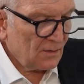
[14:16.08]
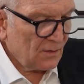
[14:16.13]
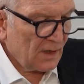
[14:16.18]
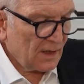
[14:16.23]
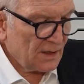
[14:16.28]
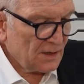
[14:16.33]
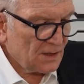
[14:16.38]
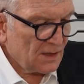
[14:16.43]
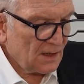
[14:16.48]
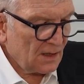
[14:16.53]
you
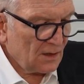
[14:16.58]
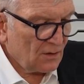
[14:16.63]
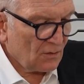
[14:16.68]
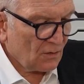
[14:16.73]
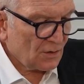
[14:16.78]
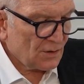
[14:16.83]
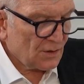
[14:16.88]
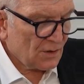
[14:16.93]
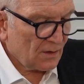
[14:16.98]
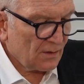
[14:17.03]
can see it
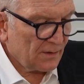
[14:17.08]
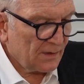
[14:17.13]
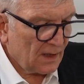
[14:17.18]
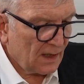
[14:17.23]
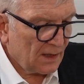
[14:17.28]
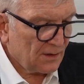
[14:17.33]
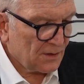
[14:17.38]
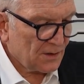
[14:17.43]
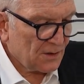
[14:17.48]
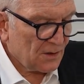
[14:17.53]
also on the
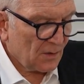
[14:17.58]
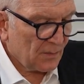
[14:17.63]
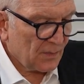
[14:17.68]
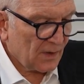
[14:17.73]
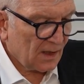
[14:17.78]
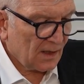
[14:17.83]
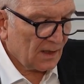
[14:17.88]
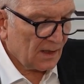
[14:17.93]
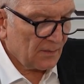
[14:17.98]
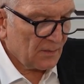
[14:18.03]

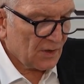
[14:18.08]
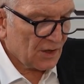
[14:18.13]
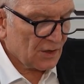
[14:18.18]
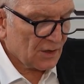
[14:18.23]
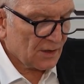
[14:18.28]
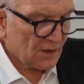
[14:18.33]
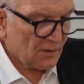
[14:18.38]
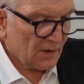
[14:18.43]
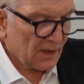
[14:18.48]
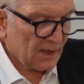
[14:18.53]
endoscopic
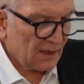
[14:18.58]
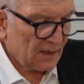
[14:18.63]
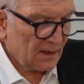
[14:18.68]
images, right?